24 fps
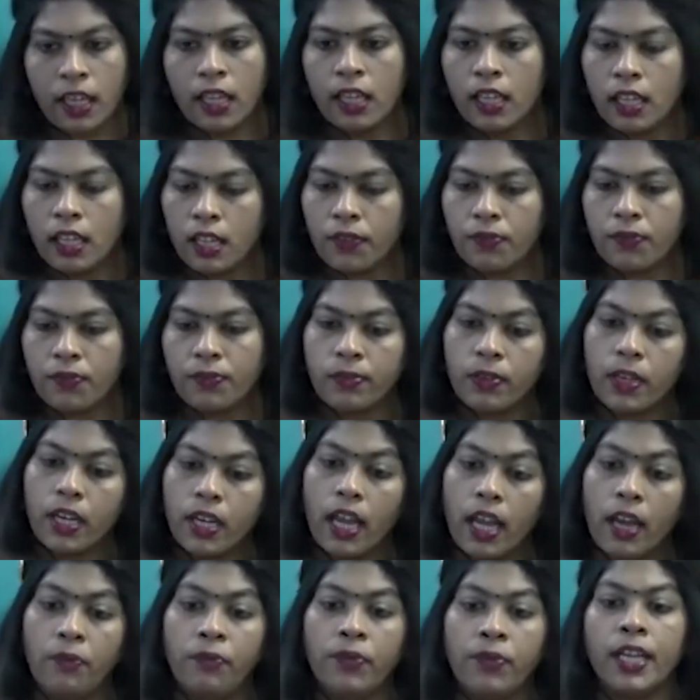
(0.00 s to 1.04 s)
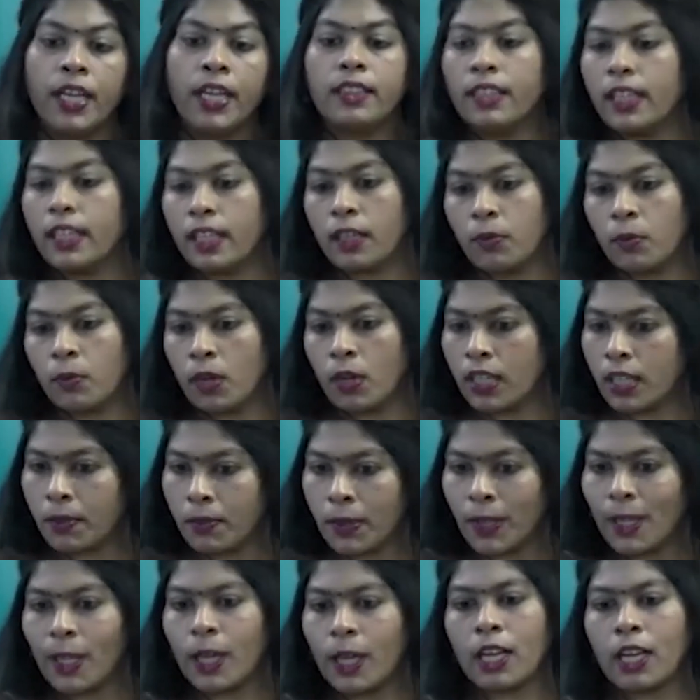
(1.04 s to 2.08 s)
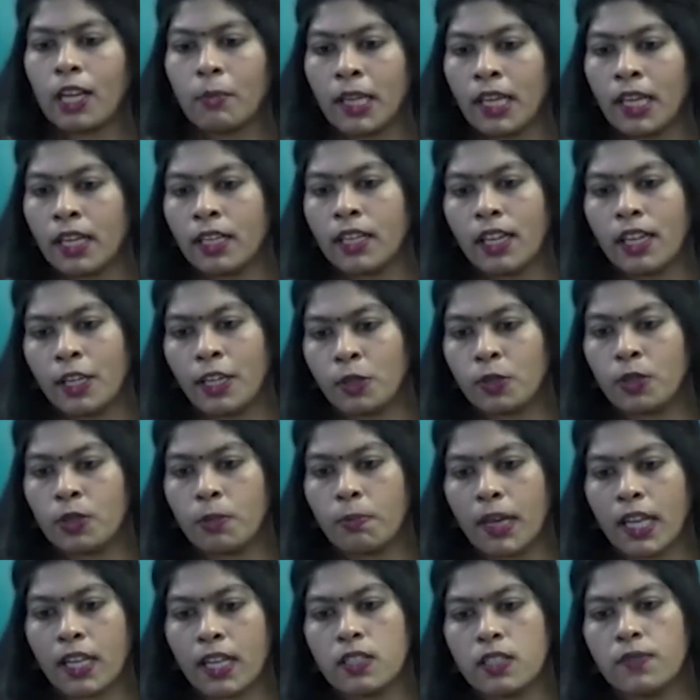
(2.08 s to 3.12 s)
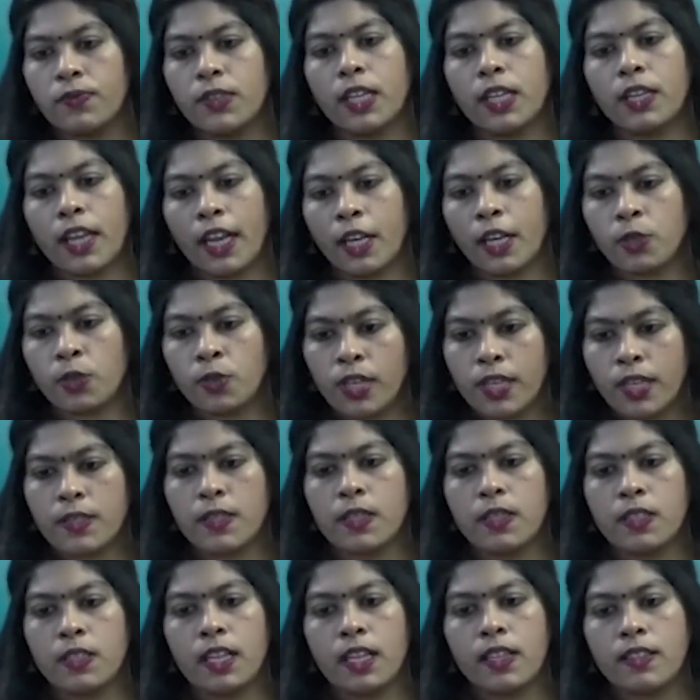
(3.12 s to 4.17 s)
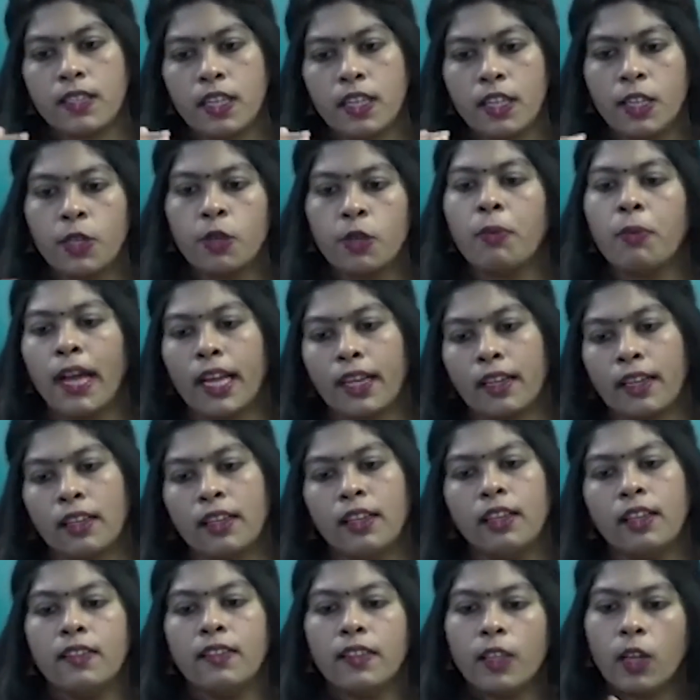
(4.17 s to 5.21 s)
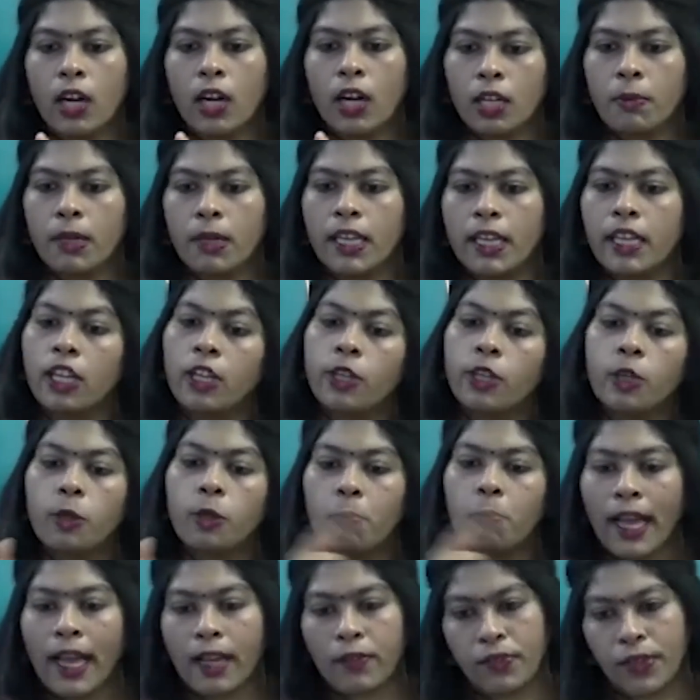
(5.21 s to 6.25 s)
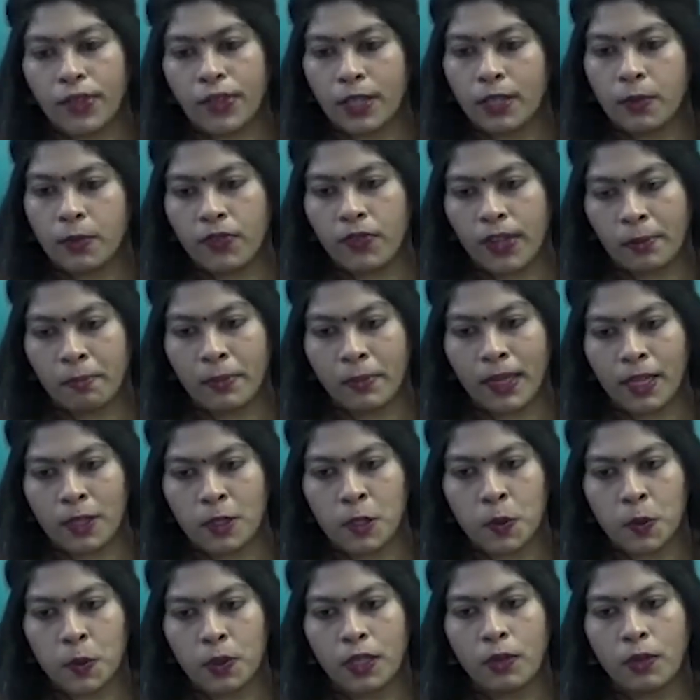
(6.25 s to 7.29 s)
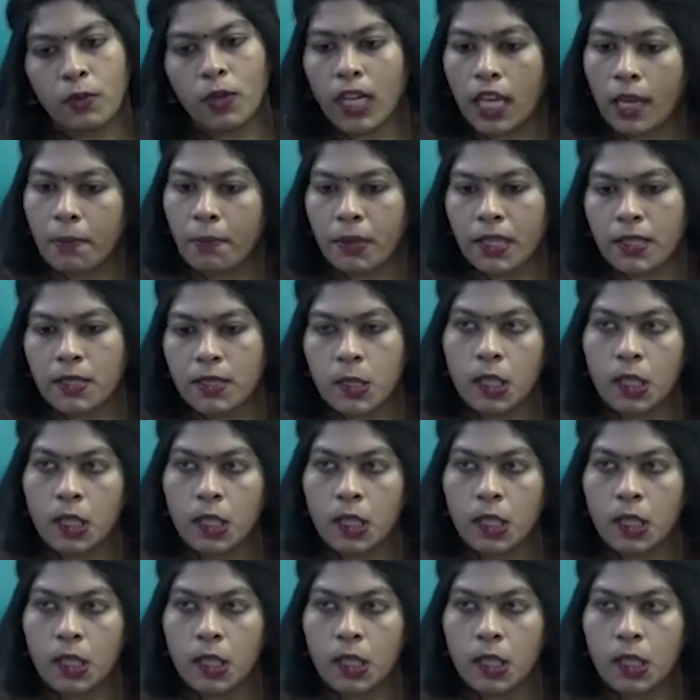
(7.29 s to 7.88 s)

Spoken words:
If for everything, whatever you are coming and telling to the parents, if they're trying to resist and send you back, then automatically it will backfire the parents only. What happens?